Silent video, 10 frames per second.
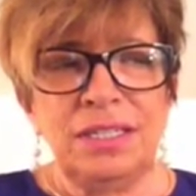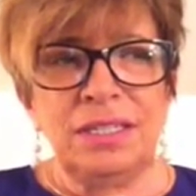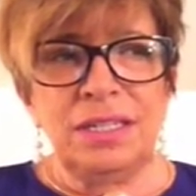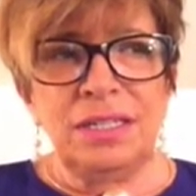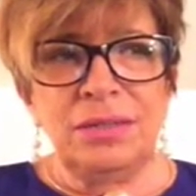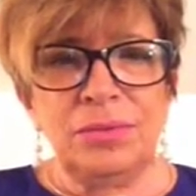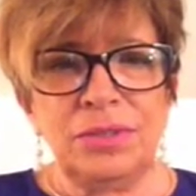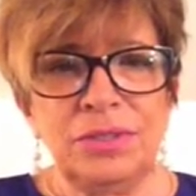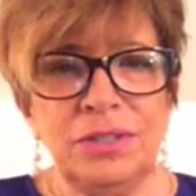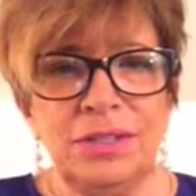they
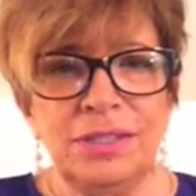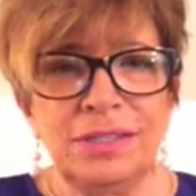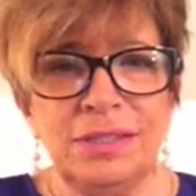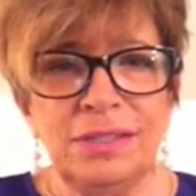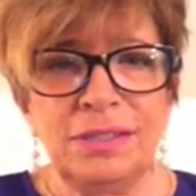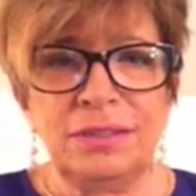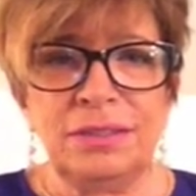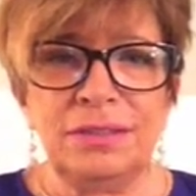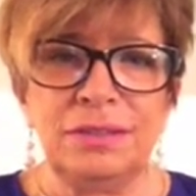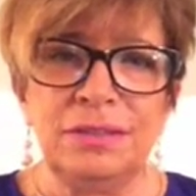were talking
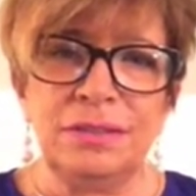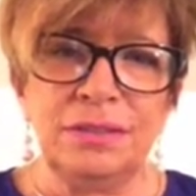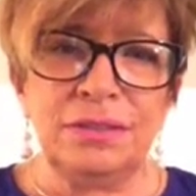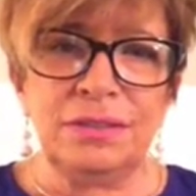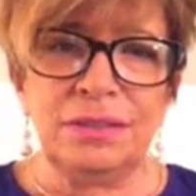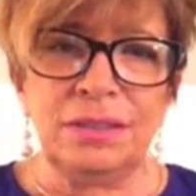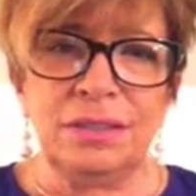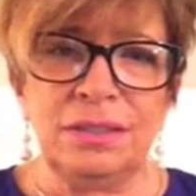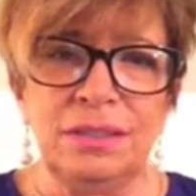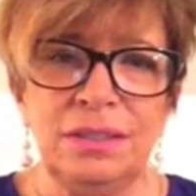like this
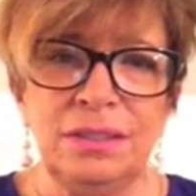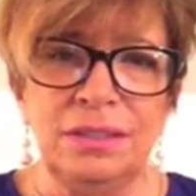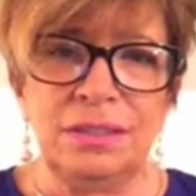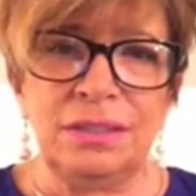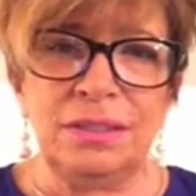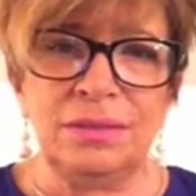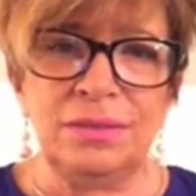and they